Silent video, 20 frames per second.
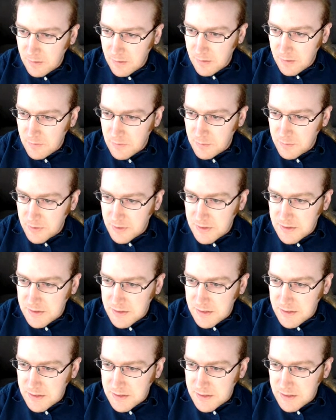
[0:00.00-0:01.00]
If he plays
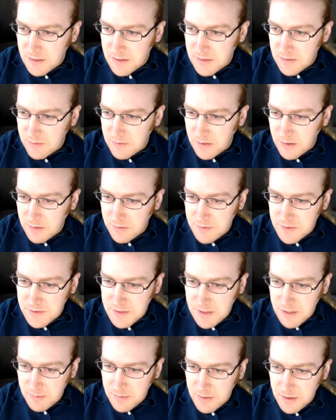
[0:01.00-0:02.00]
this, I can do that for the
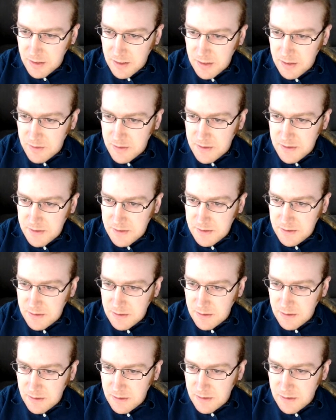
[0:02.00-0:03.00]
snapback anyways.
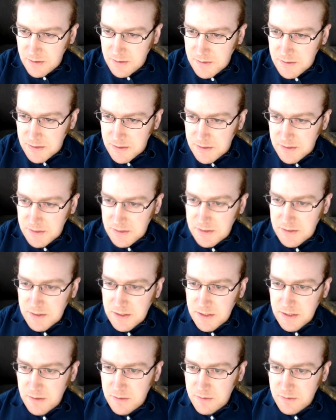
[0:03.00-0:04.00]
So let's
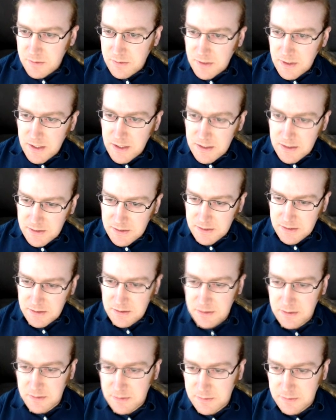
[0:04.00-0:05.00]
continue, I
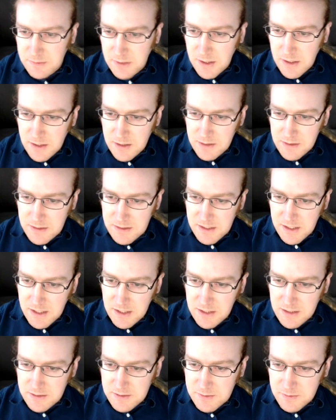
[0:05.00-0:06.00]
guess, on the attack
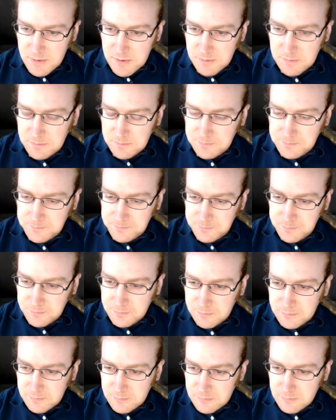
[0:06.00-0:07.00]
of this one.
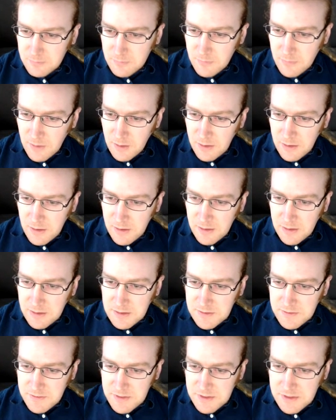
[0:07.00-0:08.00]

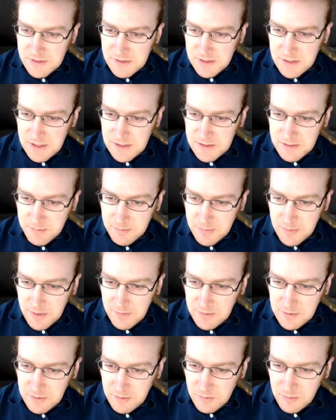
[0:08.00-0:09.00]
Because this ends up
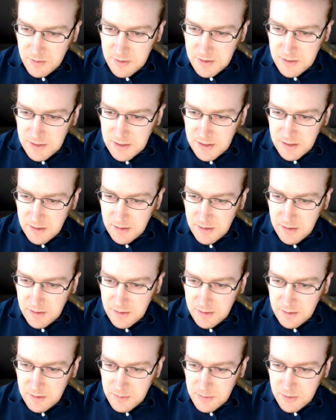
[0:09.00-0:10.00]
having to run to here. I
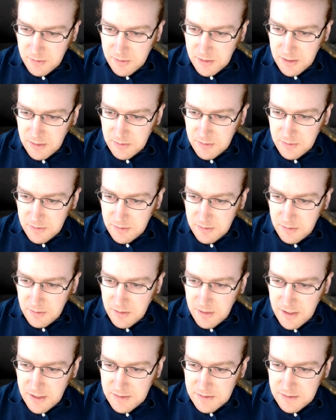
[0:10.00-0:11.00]
think I'll be okay with
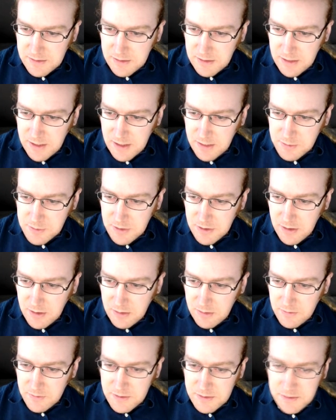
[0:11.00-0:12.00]
that and capturing all
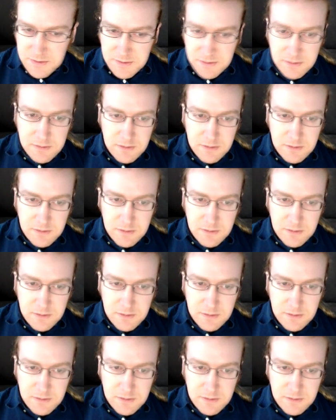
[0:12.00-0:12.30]
of this.